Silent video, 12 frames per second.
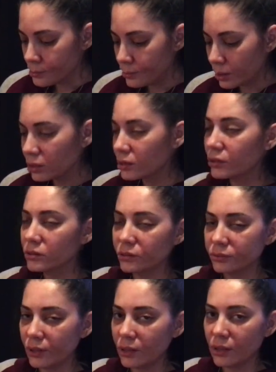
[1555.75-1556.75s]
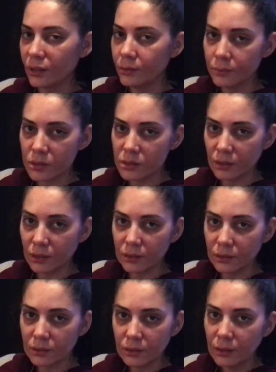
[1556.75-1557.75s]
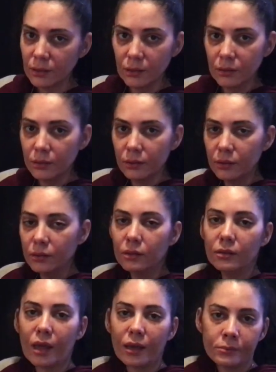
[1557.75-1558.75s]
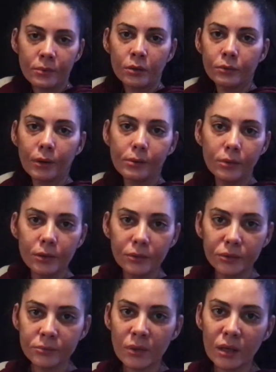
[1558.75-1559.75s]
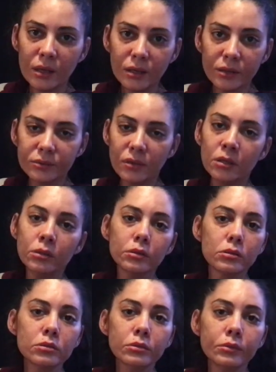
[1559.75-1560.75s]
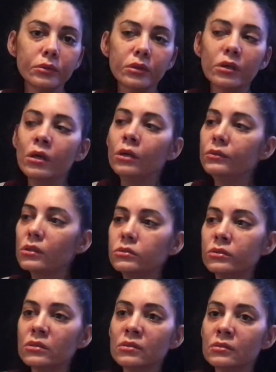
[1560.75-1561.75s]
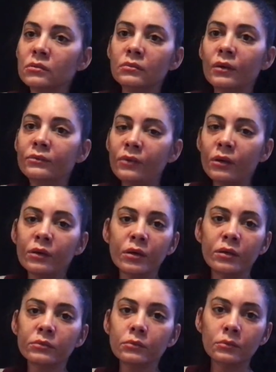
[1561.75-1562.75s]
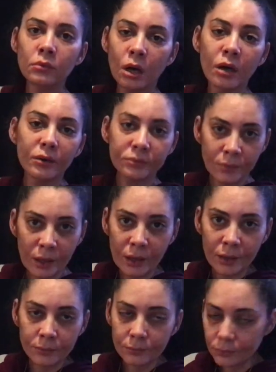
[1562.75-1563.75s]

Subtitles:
because I was afraid that he wasn't gonna like me or want to be with me if he knew the truth, which was very wrong of me.